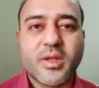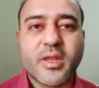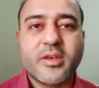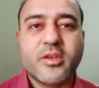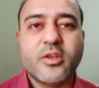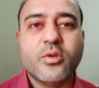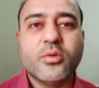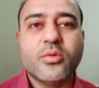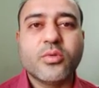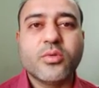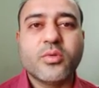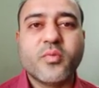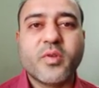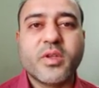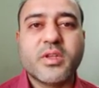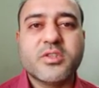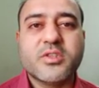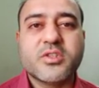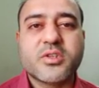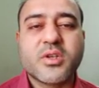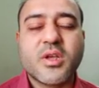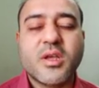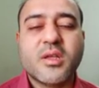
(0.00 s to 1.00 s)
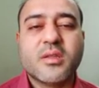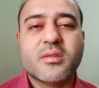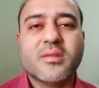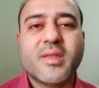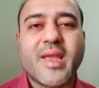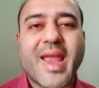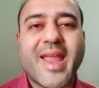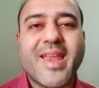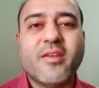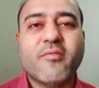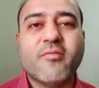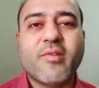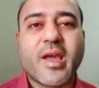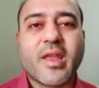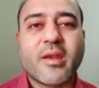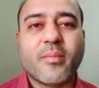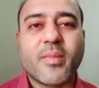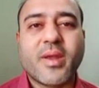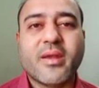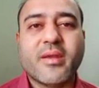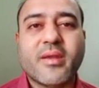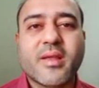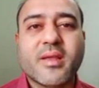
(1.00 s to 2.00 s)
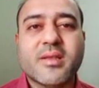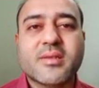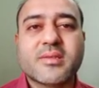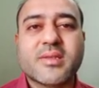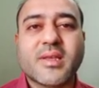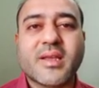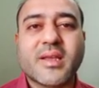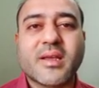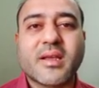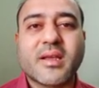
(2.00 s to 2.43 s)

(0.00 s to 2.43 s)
and due to which the environment has